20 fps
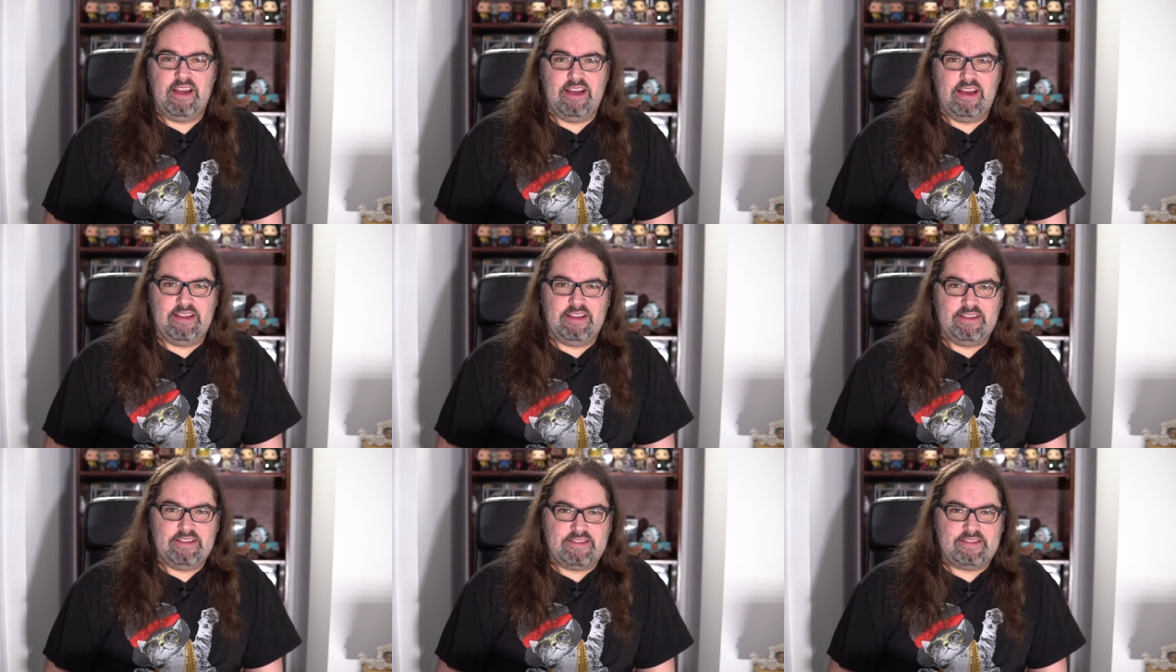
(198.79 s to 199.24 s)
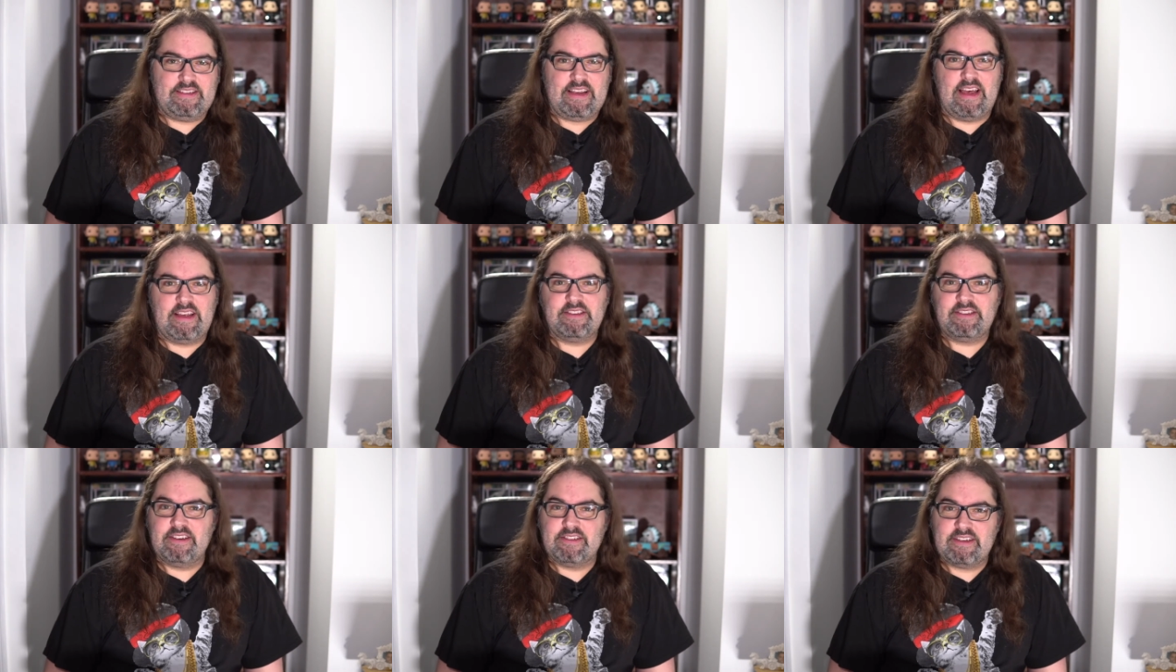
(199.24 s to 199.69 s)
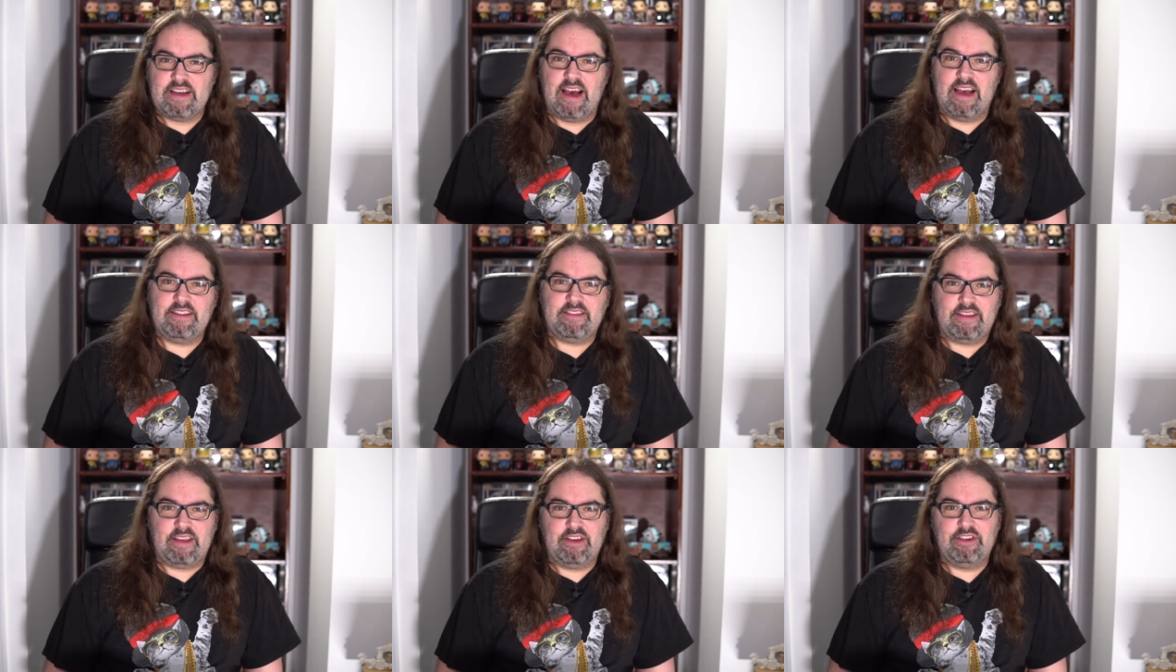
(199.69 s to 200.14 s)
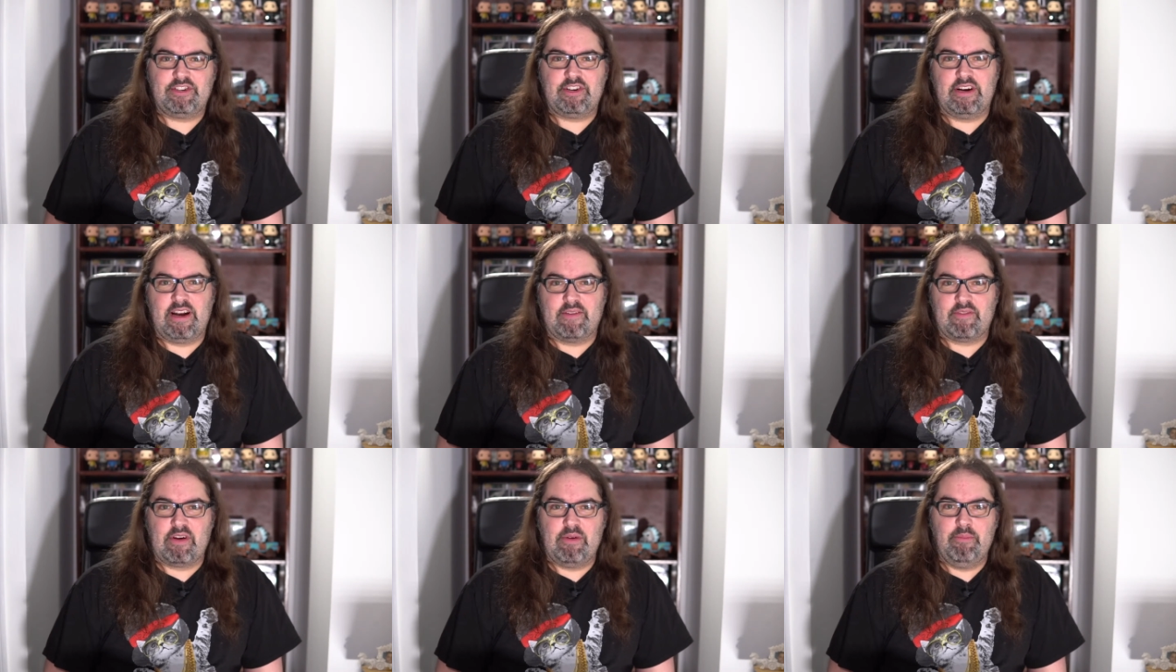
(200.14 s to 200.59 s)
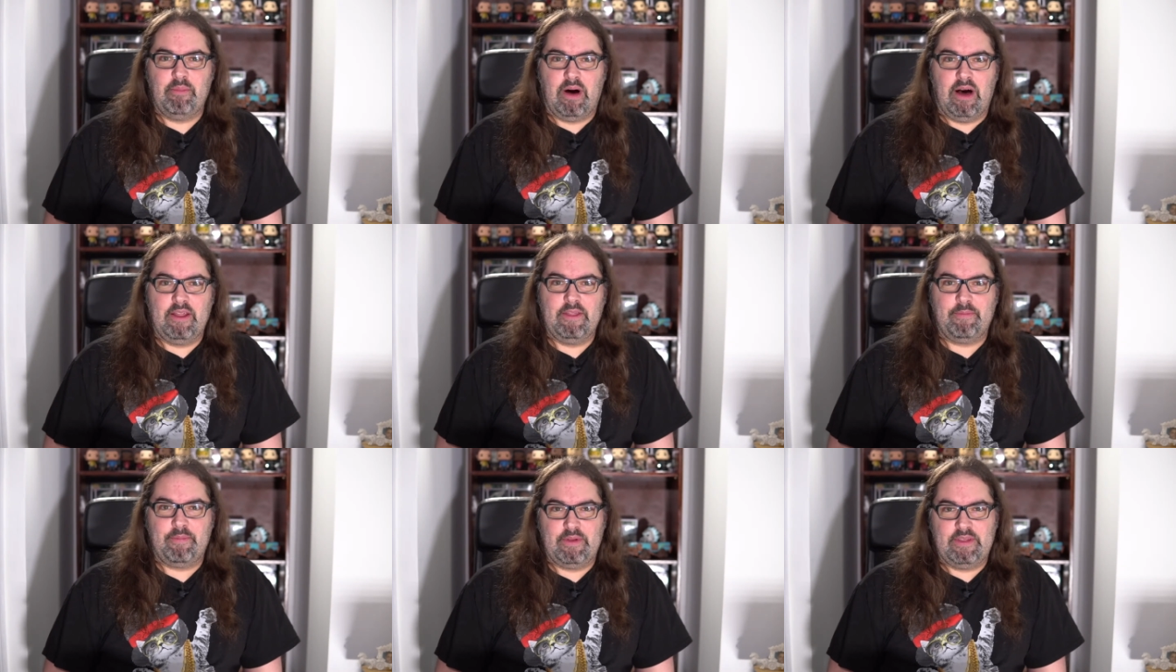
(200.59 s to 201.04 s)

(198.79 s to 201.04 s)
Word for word: It says there's not a T-shirt every month.